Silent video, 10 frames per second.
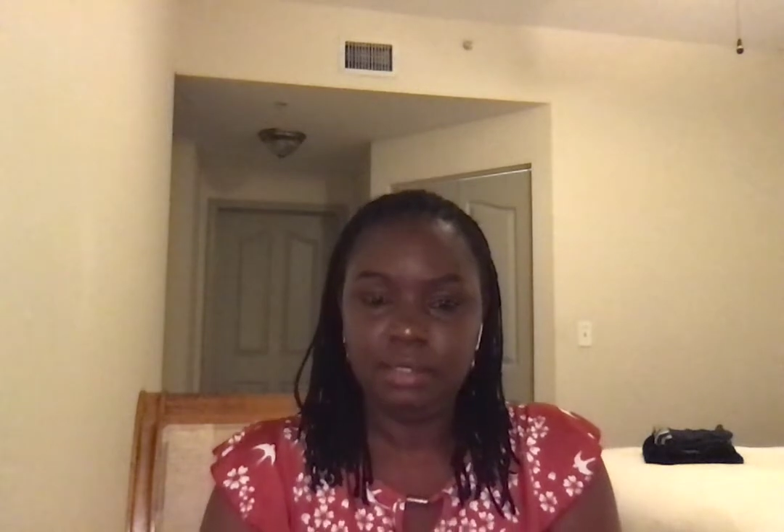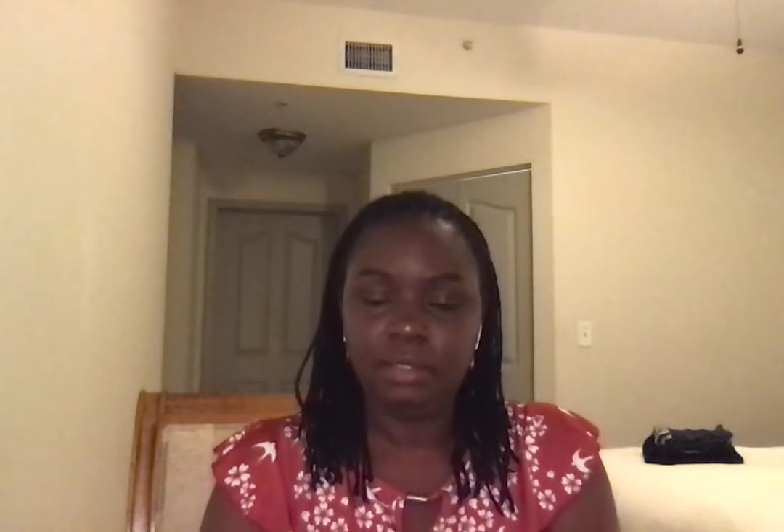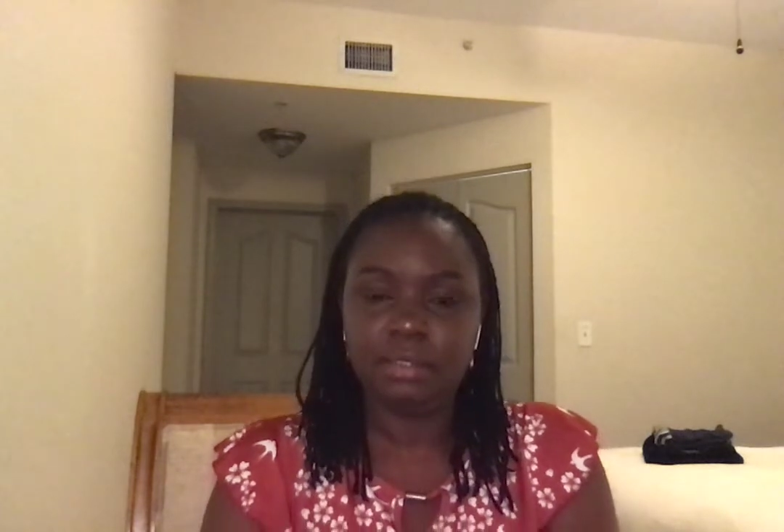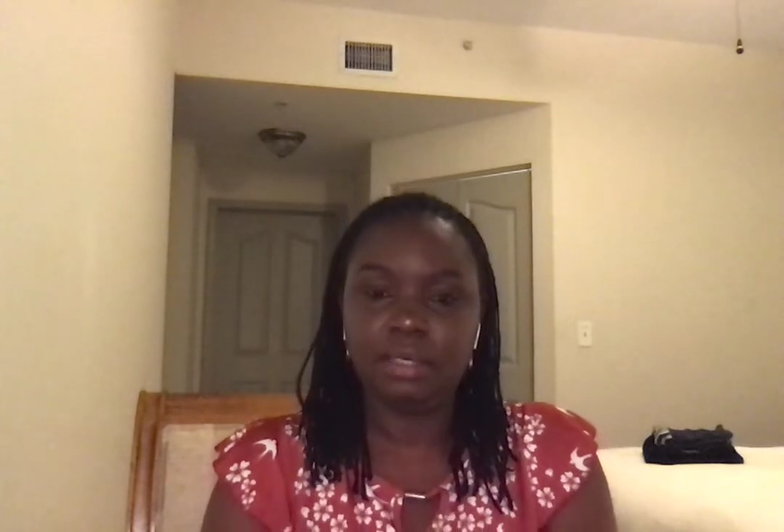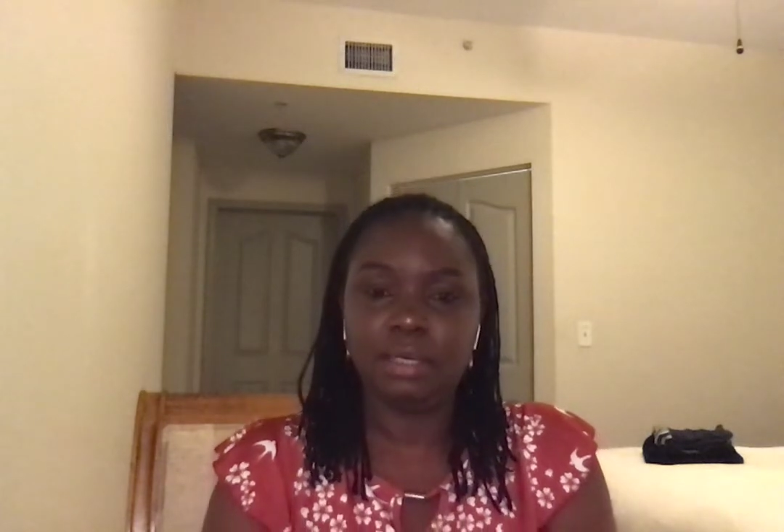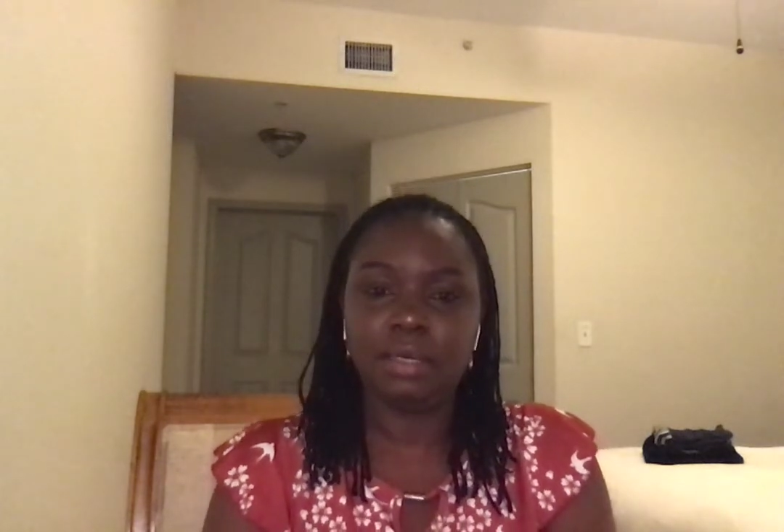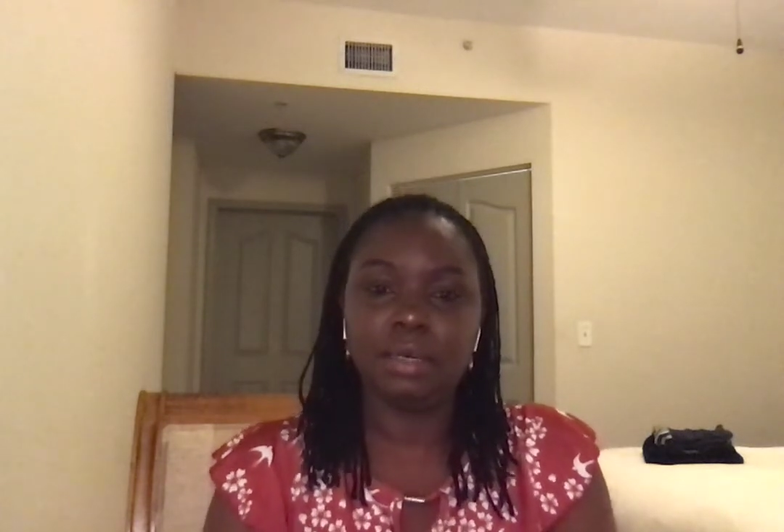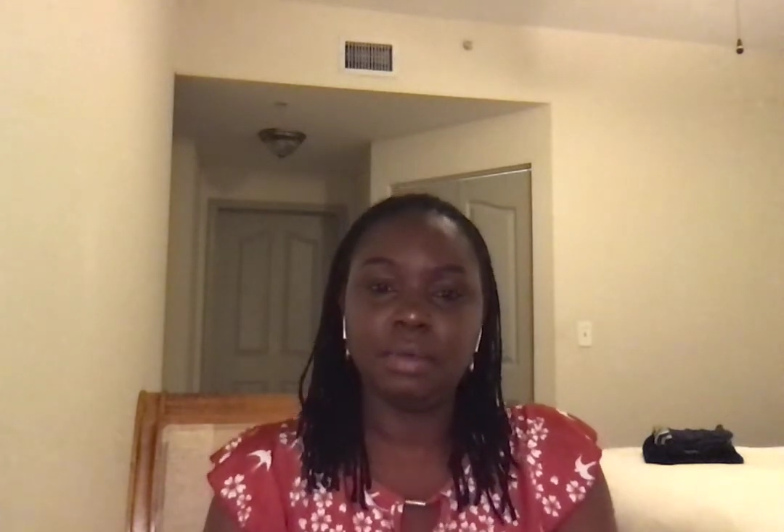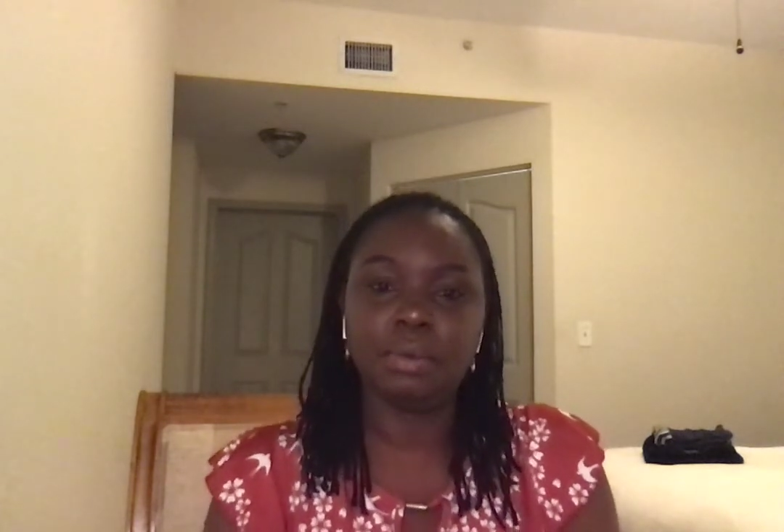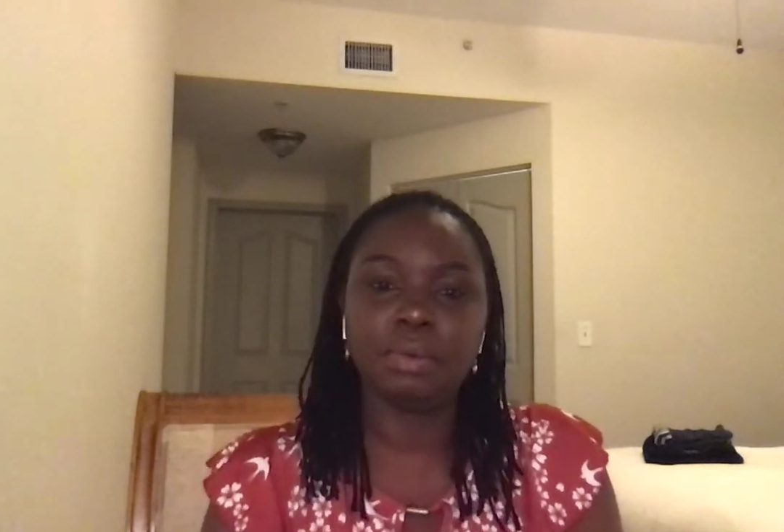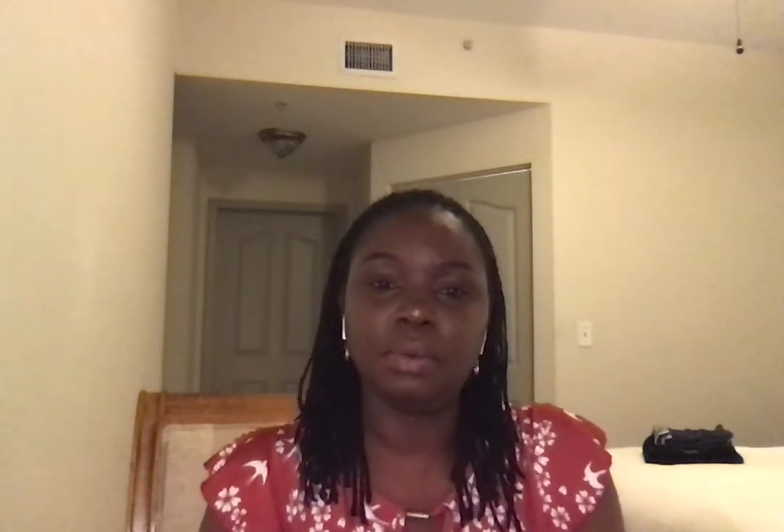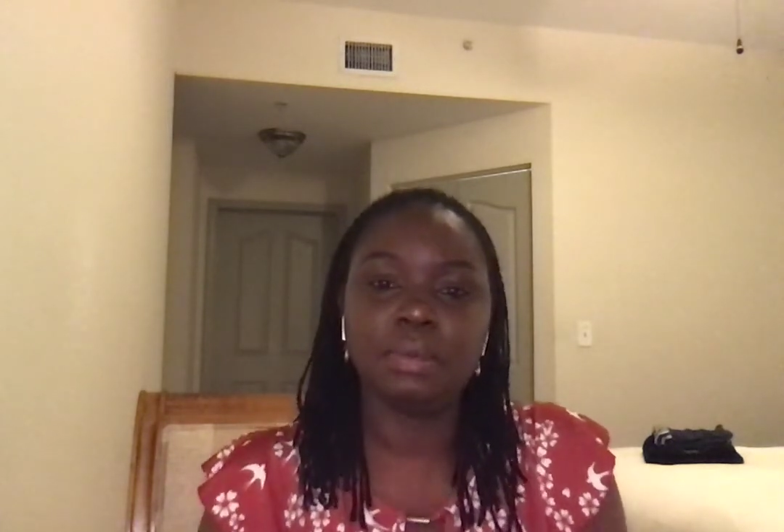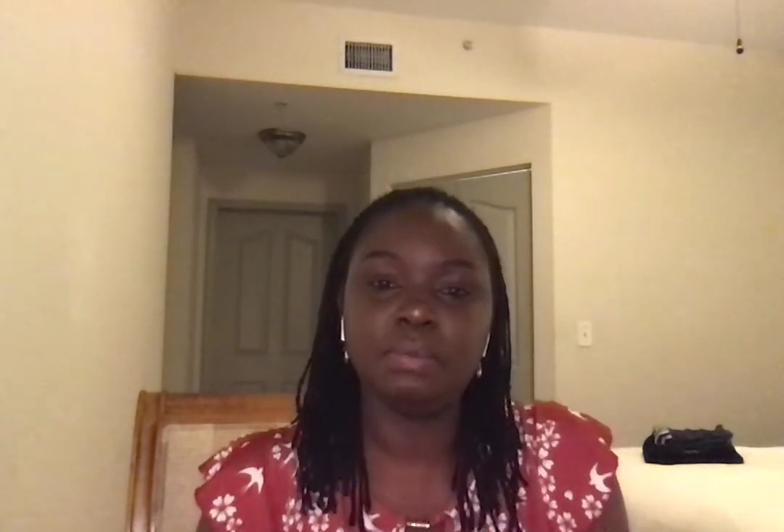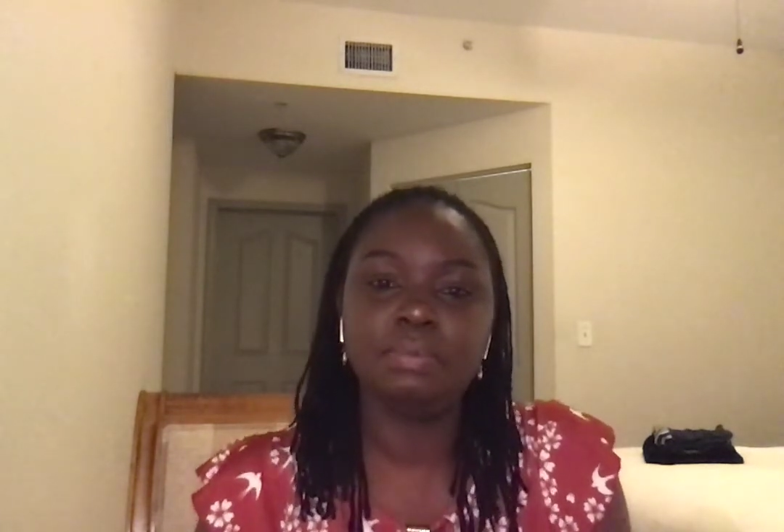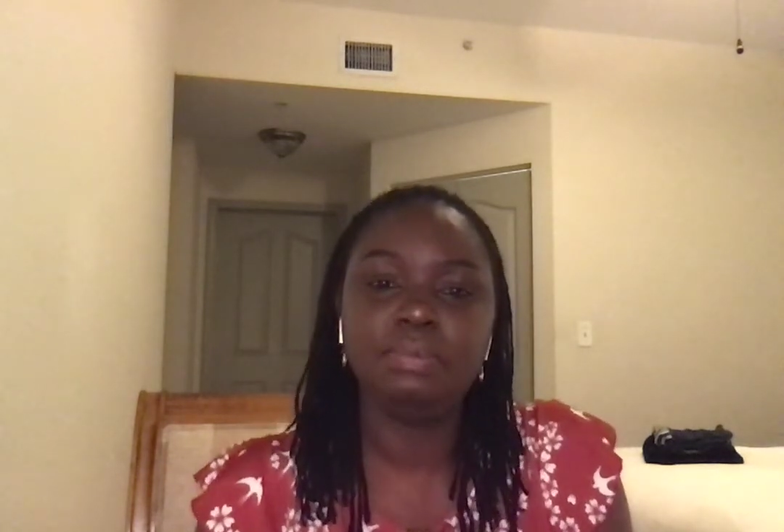
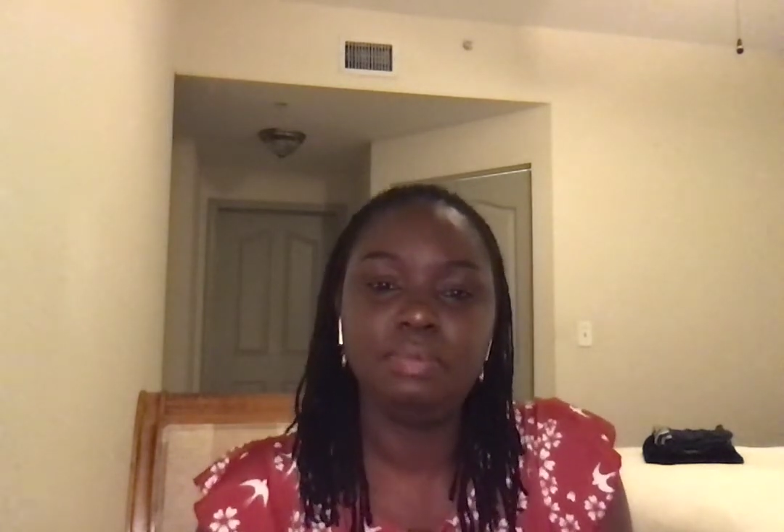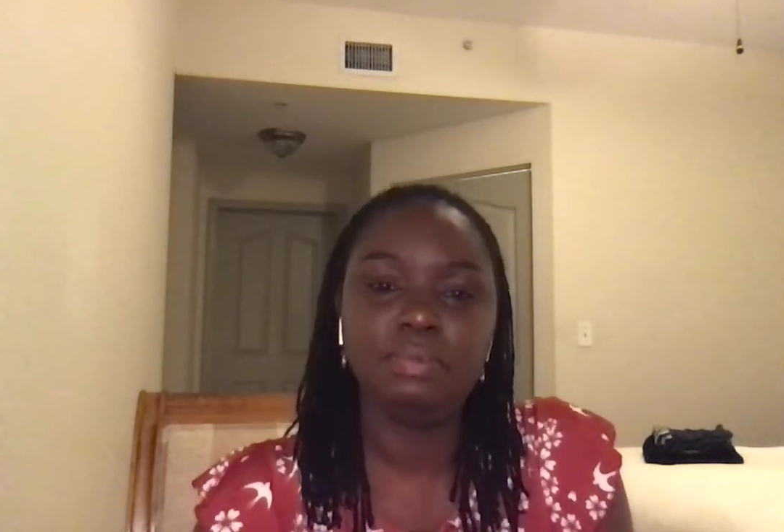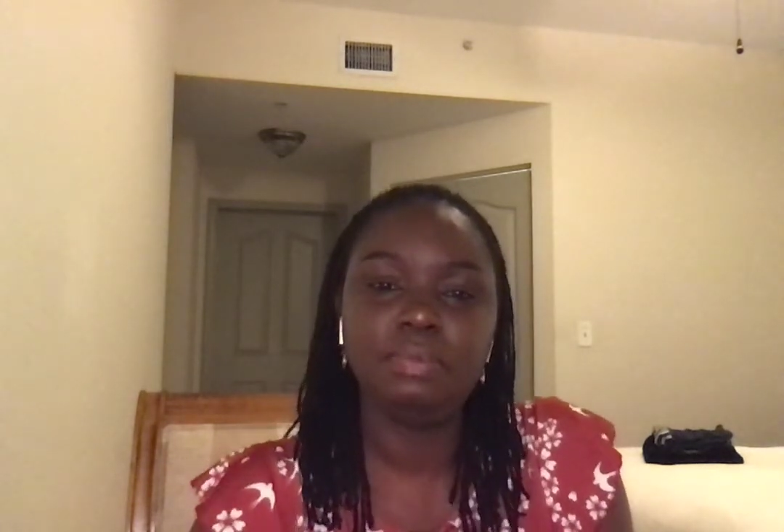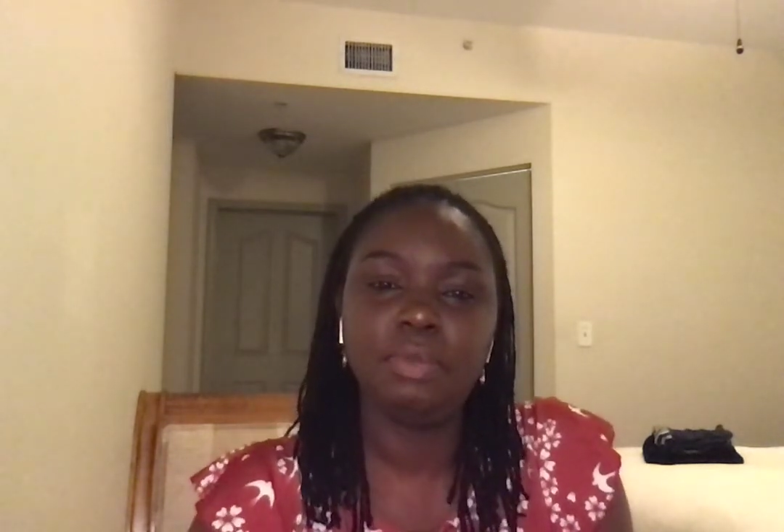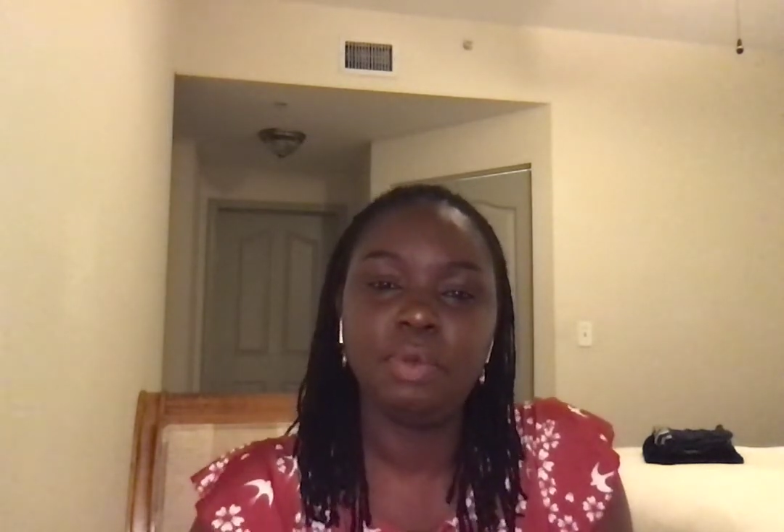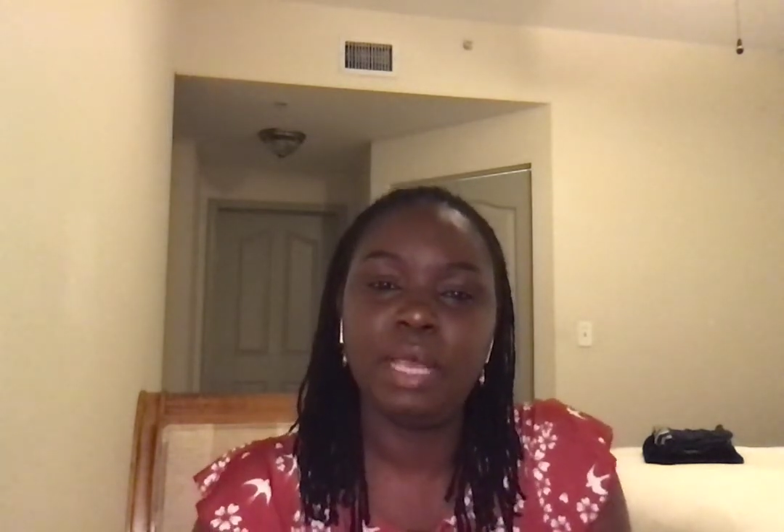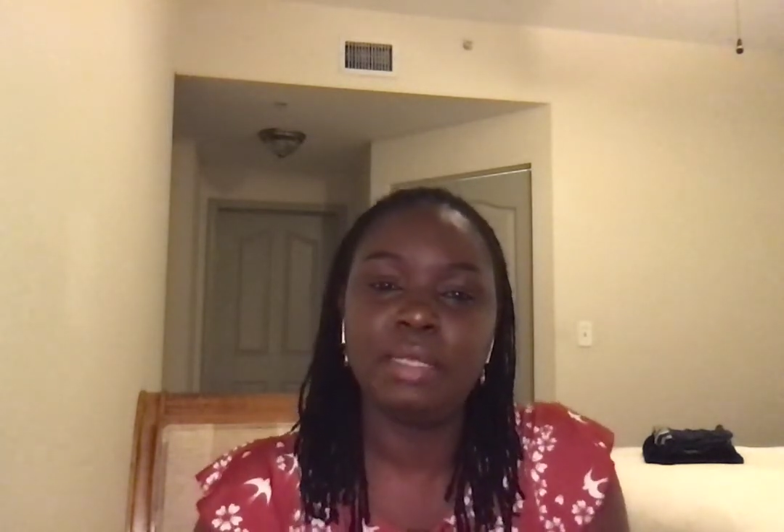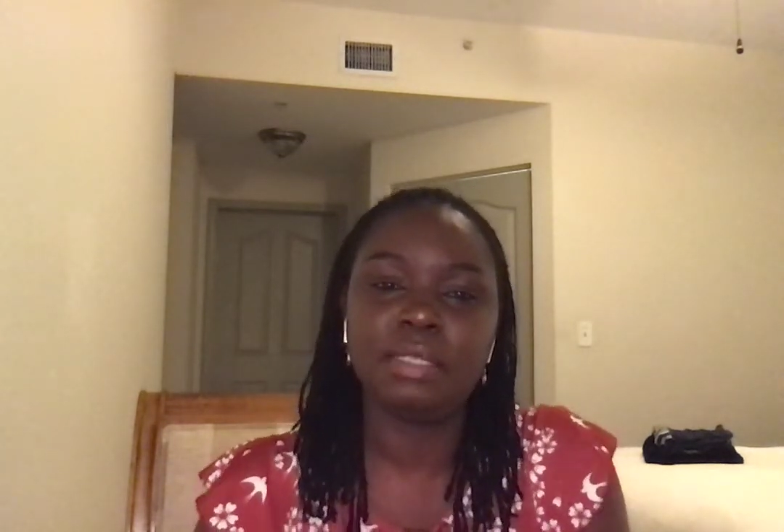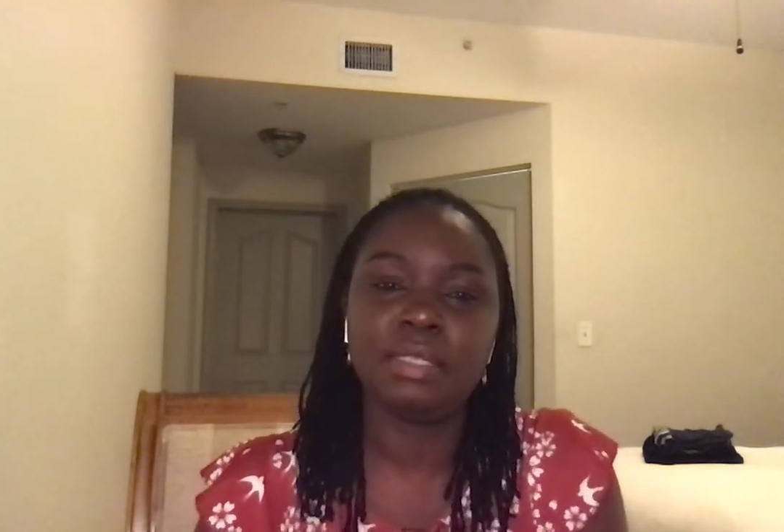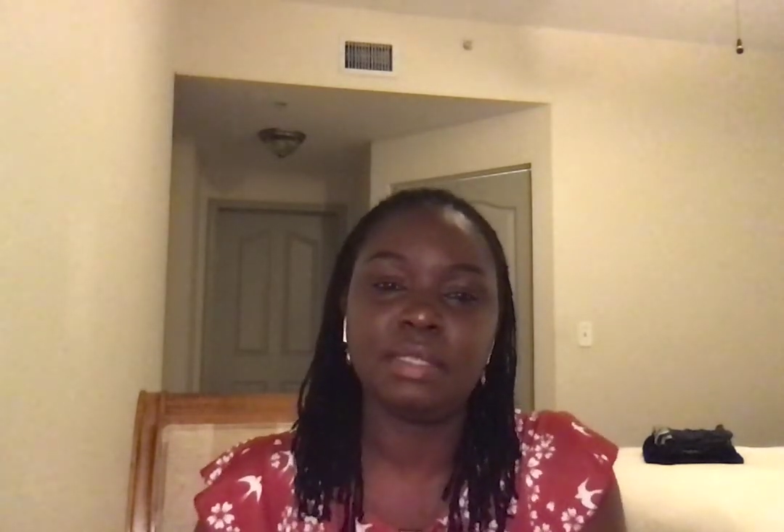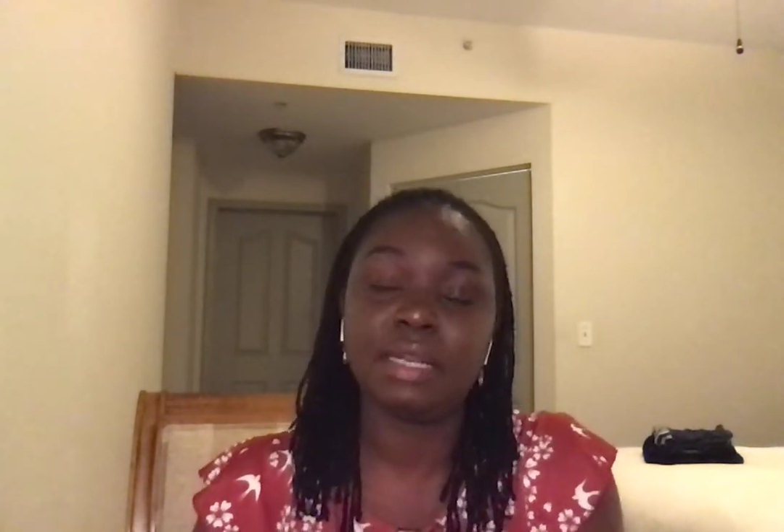where it is